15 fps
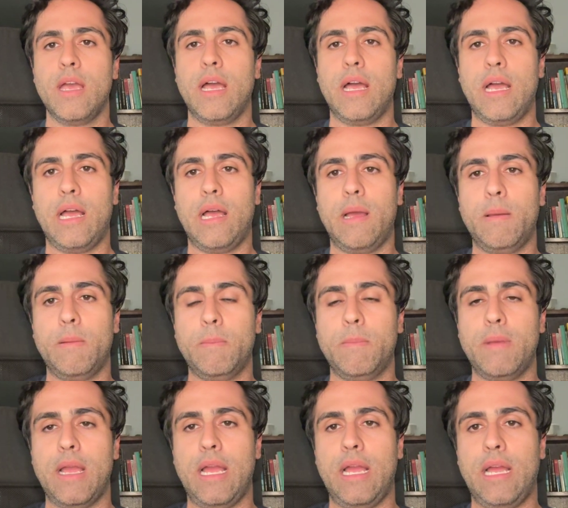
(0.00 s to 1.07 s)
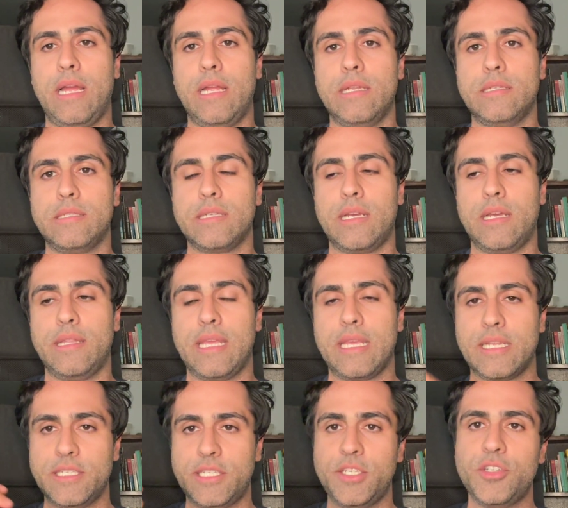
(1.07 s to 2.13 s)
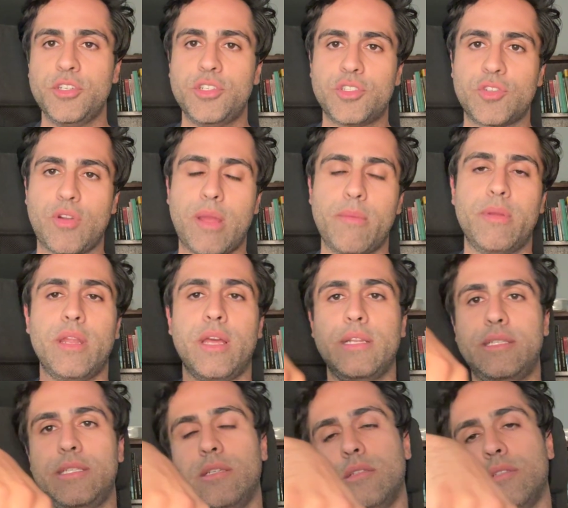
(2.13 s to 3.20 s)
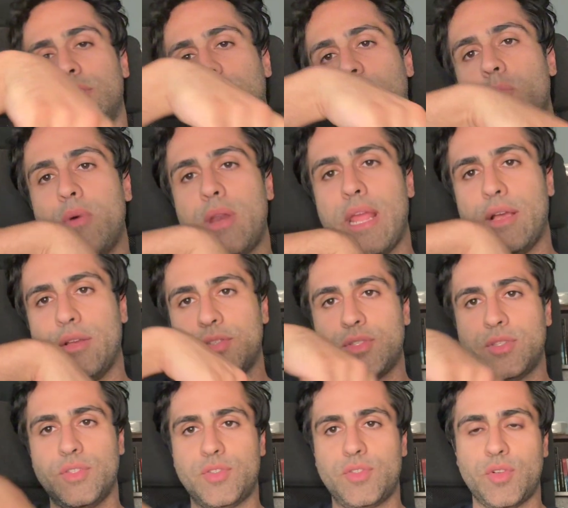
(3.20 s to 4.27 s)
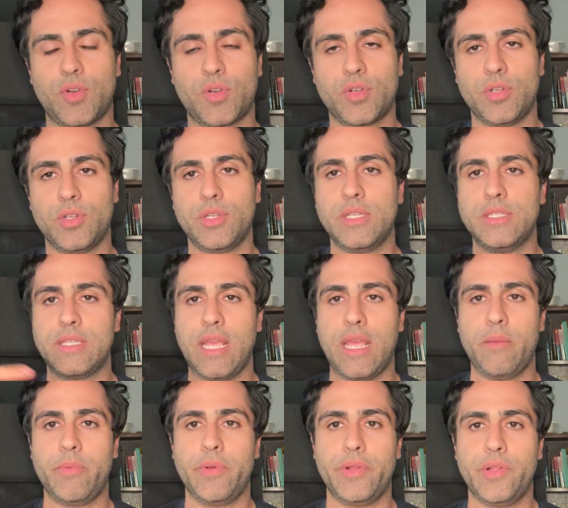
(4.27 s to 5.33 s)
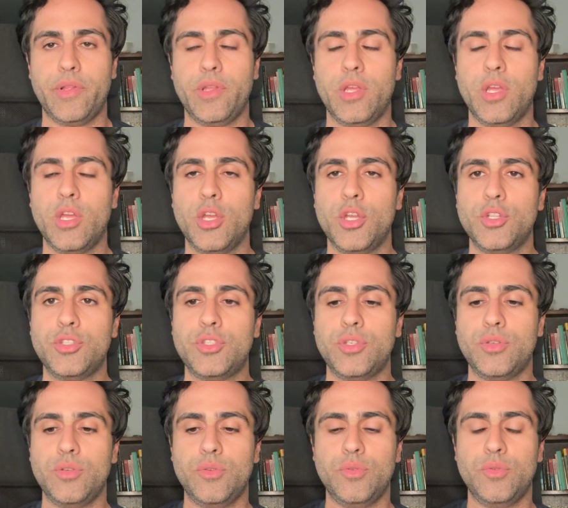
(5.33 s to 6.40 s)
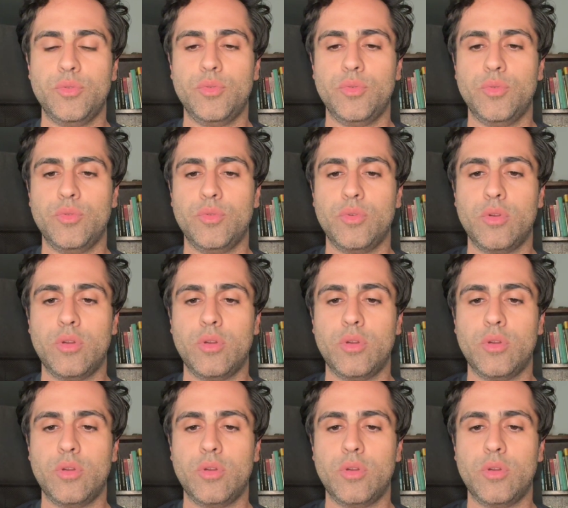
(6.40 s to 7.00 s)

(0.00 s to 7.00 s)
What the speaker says: And they continue to describe it until someone else in the circle is able to